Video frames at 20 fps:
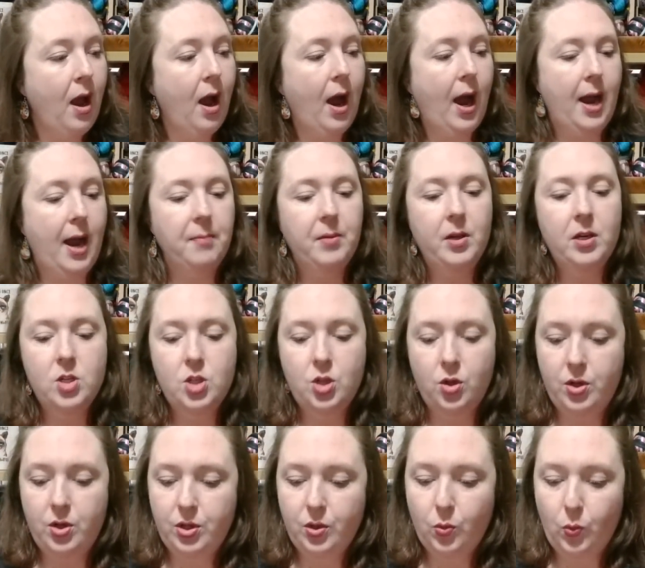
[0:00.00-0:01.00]
I'm going to show
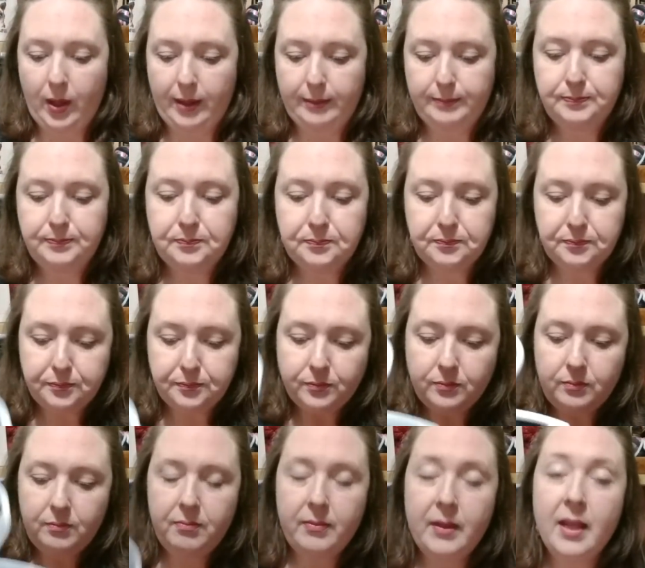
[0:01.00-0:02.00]
you the one
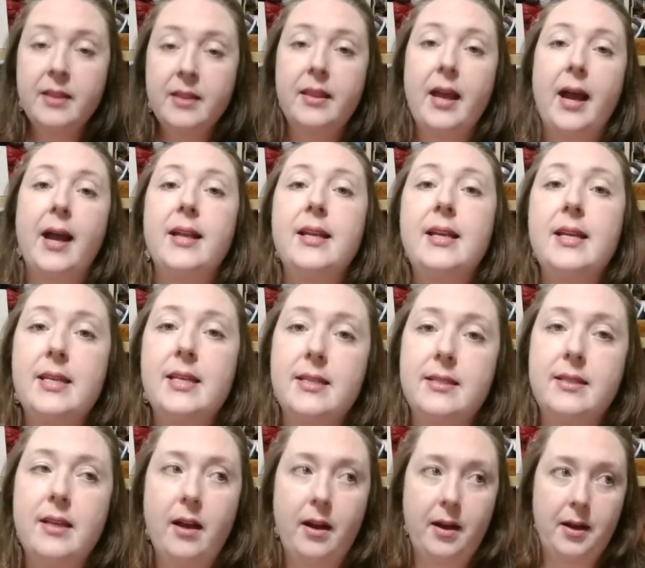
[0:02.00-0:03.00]
that is
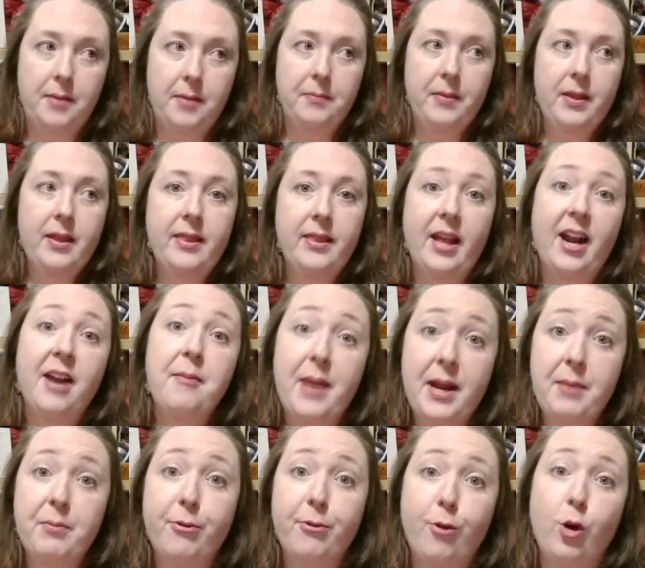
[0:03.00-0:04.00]
that I
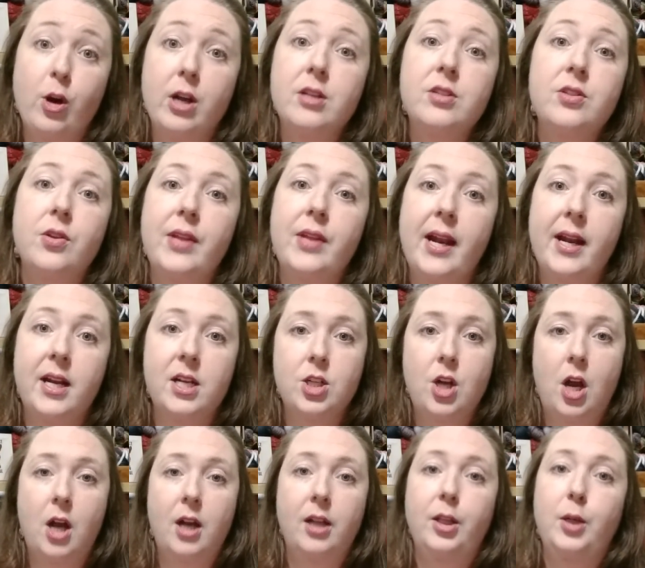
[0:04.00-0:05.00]
made before, so that I can
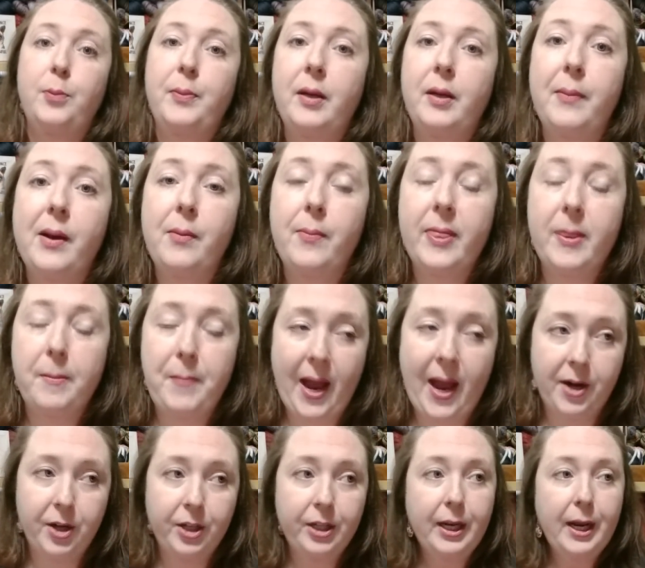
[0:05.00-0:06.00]
talk a little bit about the
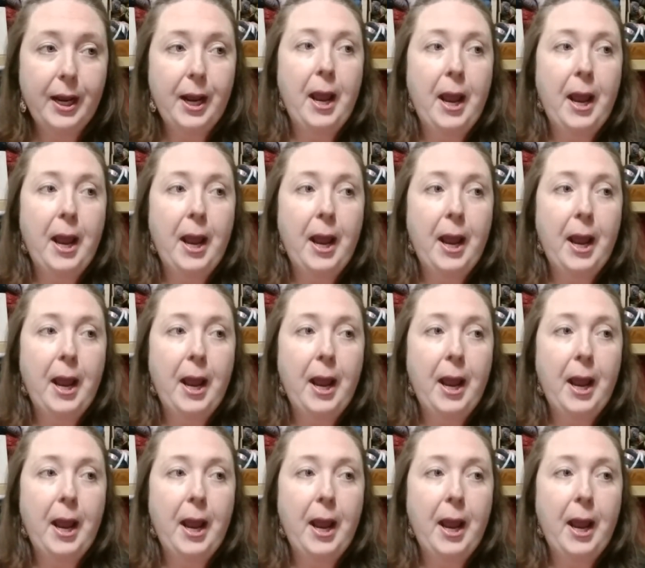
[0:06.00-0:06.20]
pattern,